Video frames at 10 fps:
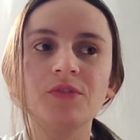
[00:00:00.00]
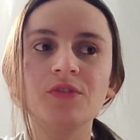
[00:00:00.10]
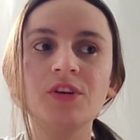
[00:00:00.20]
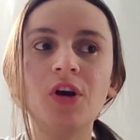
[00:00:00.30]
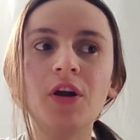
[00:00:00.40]

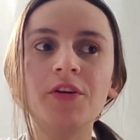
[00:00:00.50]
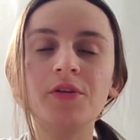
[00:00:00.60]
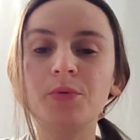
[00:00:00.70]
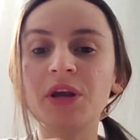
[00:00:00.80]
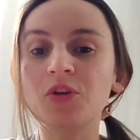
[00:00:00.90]
There are
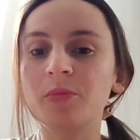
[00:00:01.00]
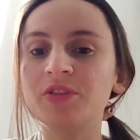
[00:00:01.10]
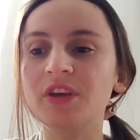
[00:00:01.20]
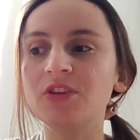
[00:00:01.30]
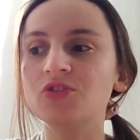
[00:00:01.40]

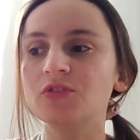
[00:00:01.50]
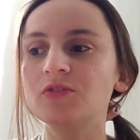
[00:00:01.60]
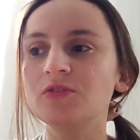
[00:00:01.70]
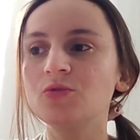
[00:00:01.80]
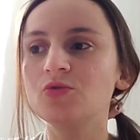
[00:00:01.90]

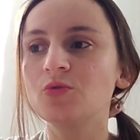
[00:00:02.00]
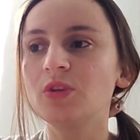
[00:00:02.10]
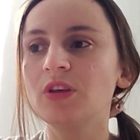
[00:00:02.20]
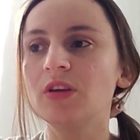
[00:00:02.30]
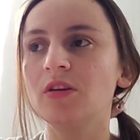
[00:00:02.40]
recommendations.
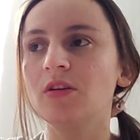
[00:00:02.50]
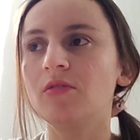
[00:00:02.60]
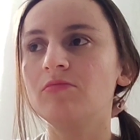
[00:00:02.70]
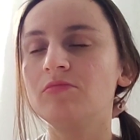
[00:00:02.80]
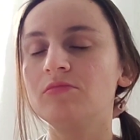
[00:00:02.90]
Usually
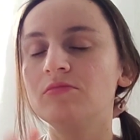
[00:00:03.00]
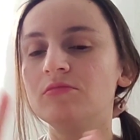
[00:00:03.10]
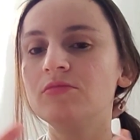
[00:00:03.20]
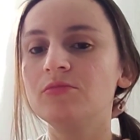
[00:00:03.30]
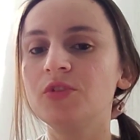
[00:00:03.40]

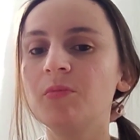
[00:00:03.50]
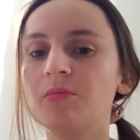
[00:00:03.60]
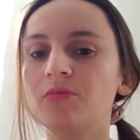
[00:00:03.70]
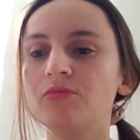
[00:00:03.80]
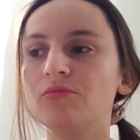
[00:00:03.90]
the
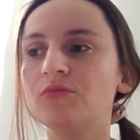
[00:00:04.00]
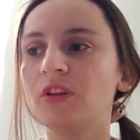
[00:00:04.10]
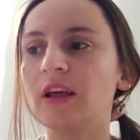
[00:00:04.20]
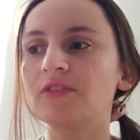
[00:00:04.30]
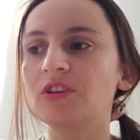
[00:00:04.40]

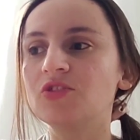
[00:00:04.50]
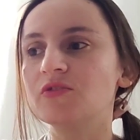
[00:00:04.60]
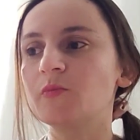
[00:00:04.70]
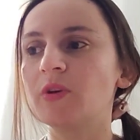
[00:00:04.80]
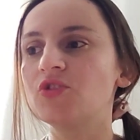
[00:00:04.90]

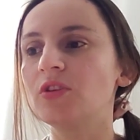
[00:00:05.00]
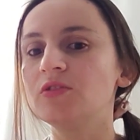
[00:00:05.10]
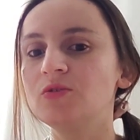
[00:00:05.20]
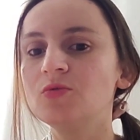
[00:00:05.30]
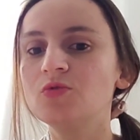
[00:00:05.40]
lactation
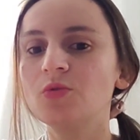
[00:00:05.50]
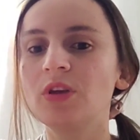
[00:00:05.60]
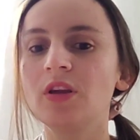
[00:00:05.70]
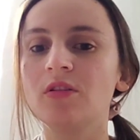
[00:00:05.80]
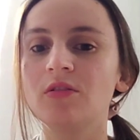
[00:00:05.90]
specialists
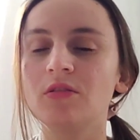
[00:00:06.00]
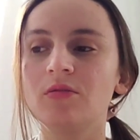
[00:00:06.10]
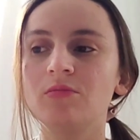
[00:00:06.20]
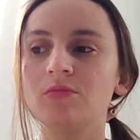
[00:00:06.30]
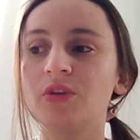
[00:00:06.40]
usually
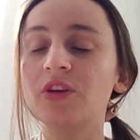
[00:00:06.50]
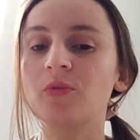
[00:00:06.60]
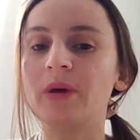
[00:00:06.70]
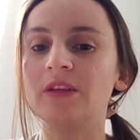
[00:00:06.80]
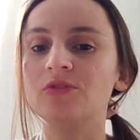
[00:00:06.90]

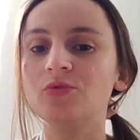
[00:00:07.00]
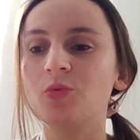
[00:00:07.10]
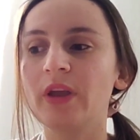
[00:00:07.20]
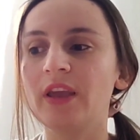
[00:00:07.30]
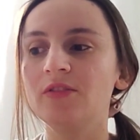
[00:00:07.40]
recommend to
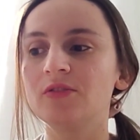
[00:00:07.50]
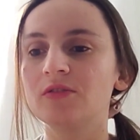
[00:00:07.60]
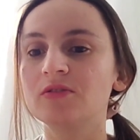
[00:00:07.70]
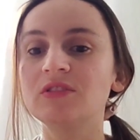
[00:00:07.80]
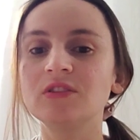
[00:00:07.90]
wait
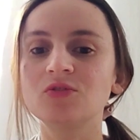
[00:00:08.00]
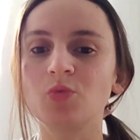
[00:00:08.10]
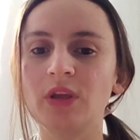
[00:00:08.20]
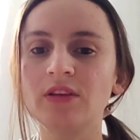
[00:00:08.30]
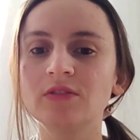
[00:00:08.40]
6
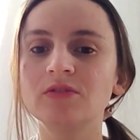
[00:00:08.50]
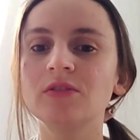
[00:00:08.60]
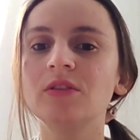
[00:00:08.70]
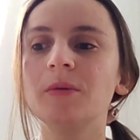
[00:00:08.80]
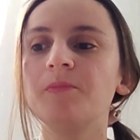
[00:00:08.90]
weeks
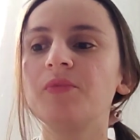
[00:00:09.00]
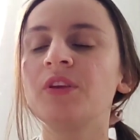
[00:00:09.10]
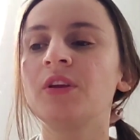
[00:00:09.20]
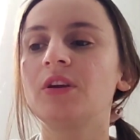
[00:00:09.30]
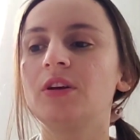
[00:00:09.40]

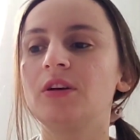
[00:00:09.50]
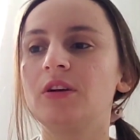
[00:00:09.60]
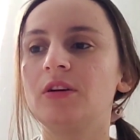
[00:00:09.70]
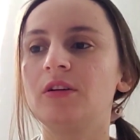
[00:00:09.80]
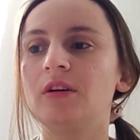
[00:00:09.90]

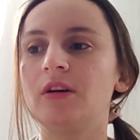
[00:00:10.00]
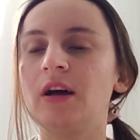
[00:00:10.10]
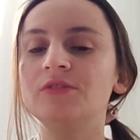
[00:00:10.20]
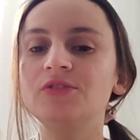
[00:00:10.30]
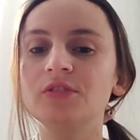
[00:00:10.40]

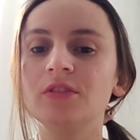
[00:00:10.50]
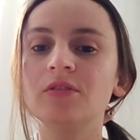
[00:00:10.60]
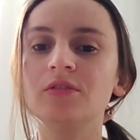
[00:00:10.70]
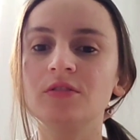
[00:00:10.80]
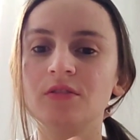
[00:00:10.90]

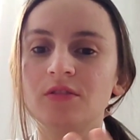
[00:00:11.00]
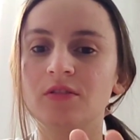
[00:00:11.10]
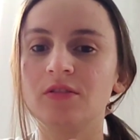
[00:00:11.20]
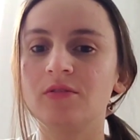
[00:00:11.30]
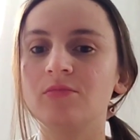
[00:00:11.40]
until
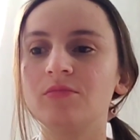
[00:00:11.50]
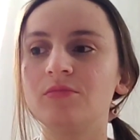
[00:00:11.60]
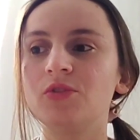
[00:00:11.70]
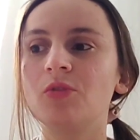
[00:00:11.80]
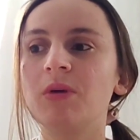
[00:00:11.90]

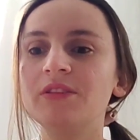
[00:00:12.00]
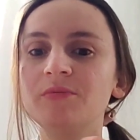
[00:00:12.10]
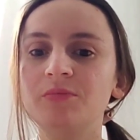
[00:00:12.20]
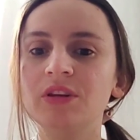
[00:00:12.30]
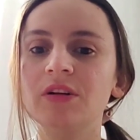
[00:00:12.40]
your body
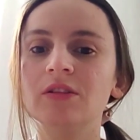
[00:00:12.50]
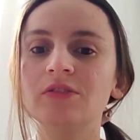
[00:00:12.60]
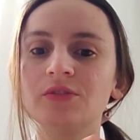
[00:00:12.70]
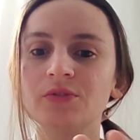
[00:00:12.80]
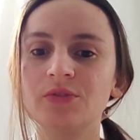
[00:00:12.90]

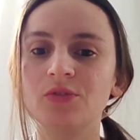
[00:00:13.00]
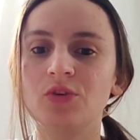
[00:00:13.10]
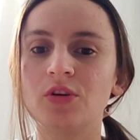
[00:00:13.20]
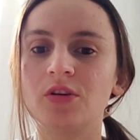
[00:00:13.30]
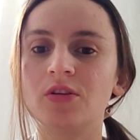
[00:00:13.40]
builds
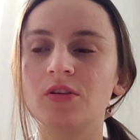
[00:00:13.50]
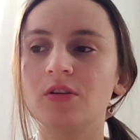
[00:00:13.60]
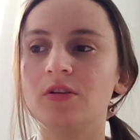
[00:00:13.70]
your